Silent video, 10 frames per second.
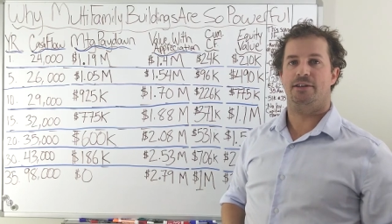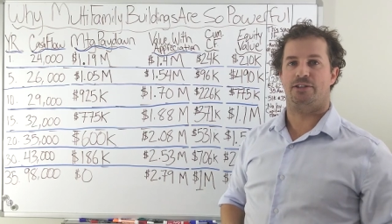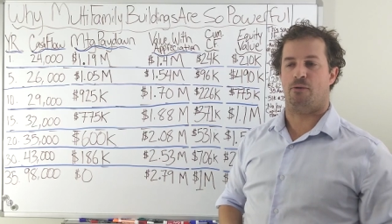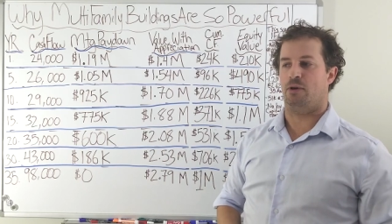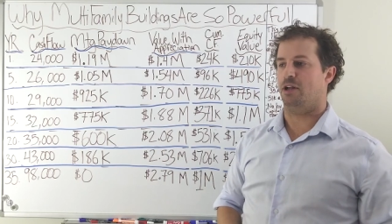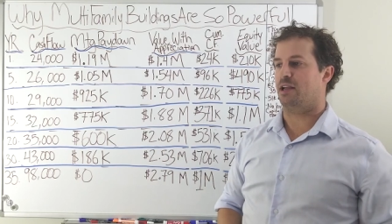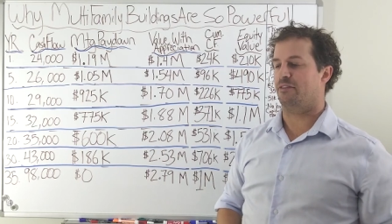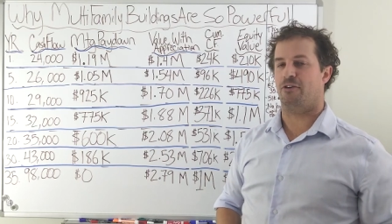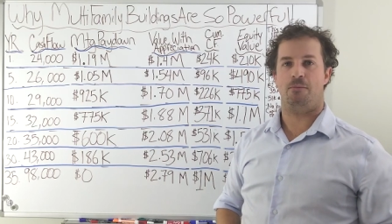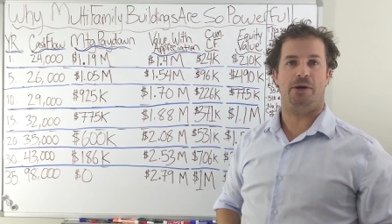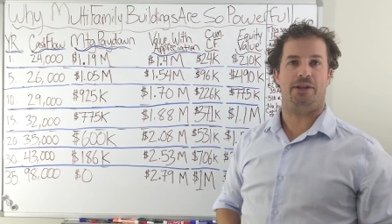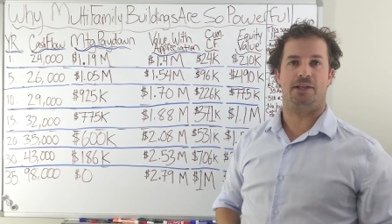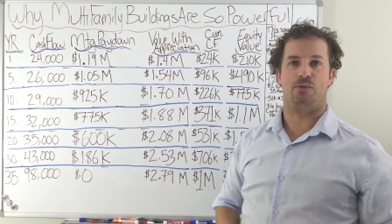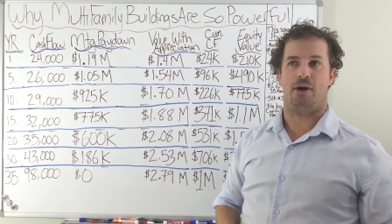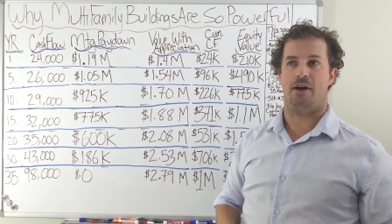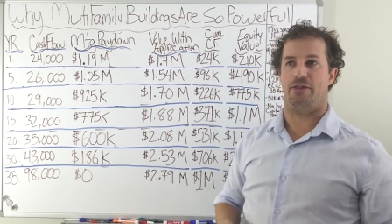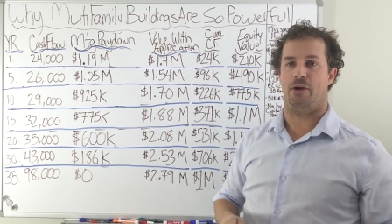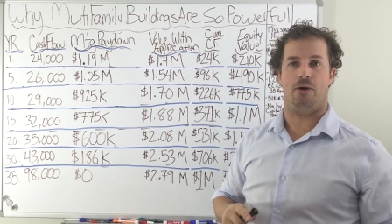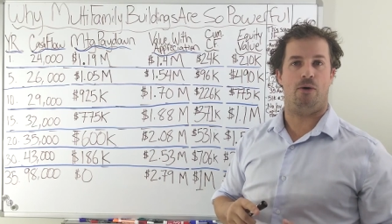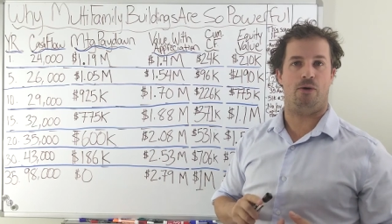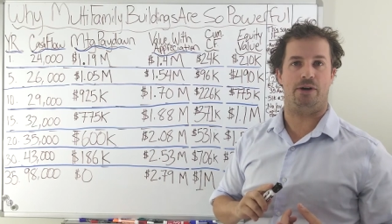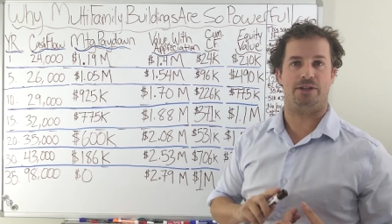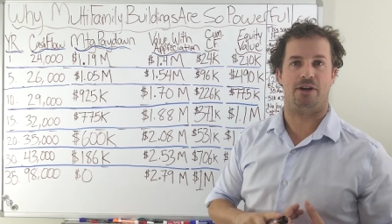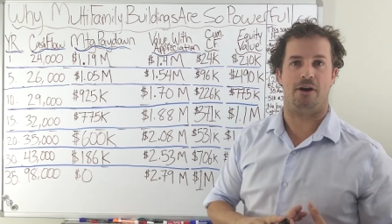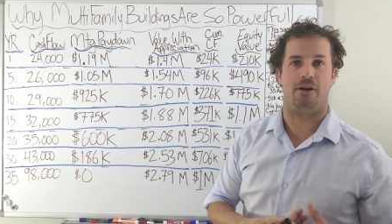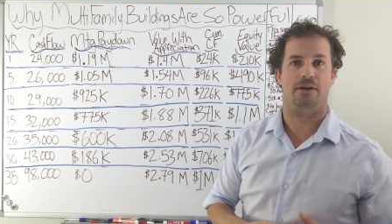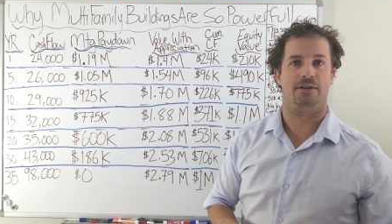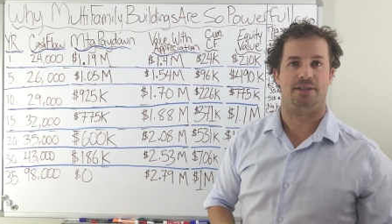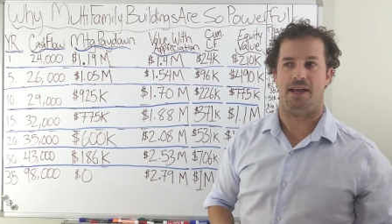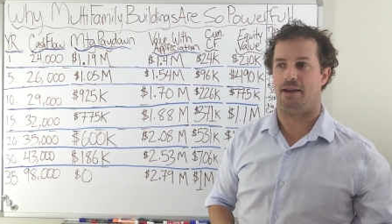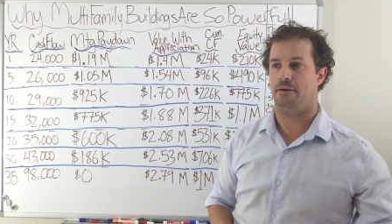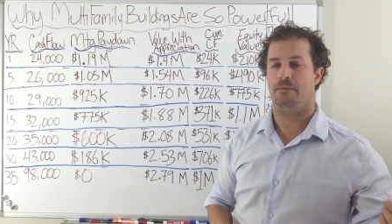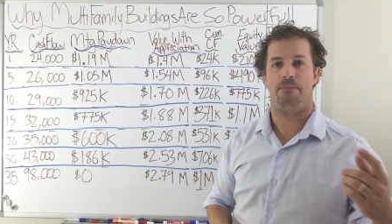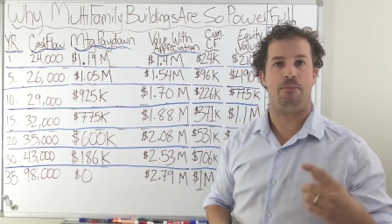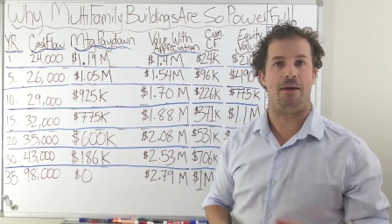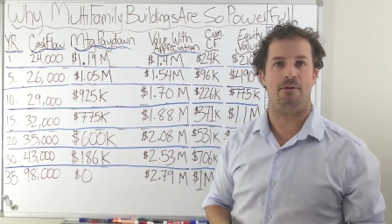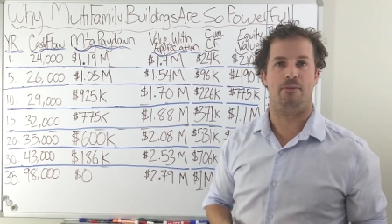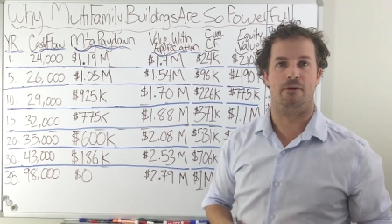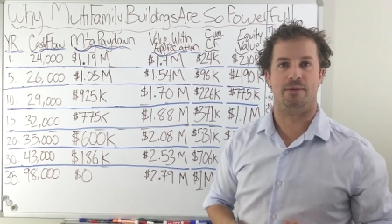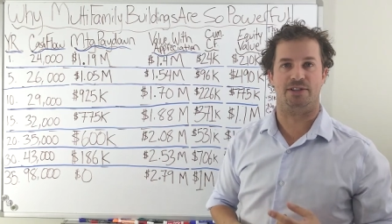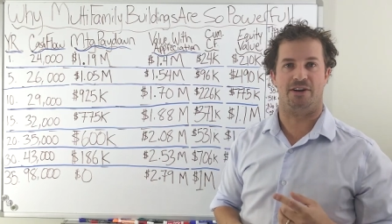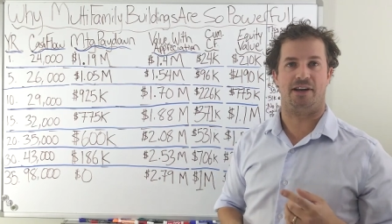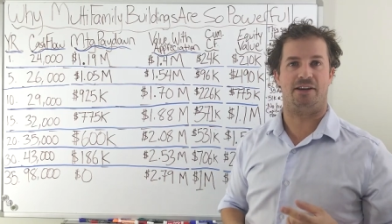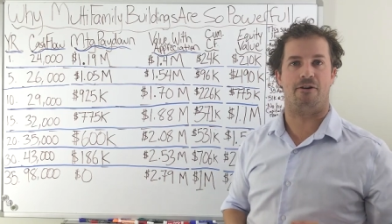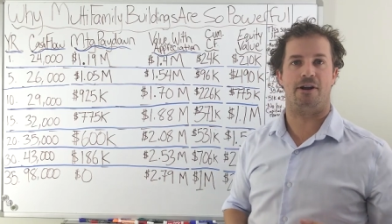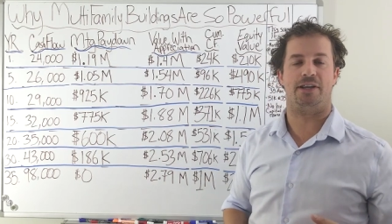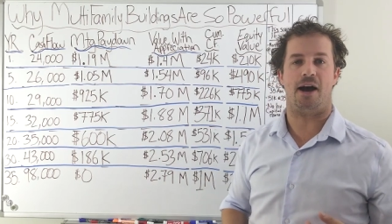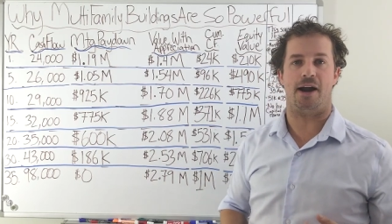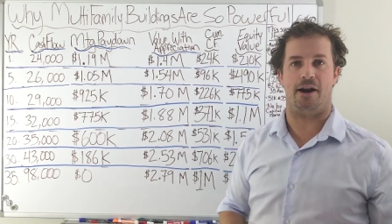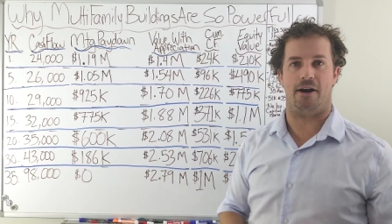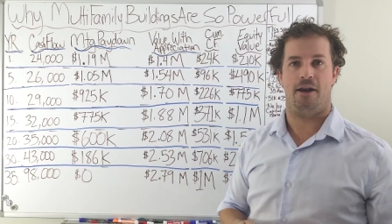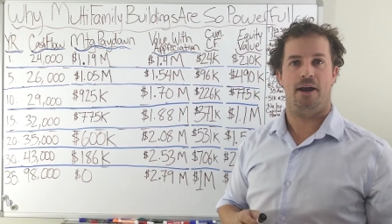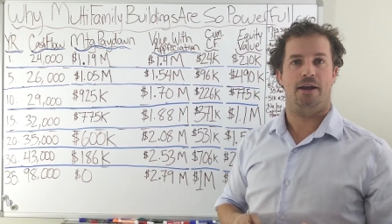So we're looking for buildings where the owners are, say, baby boomers looking to retire.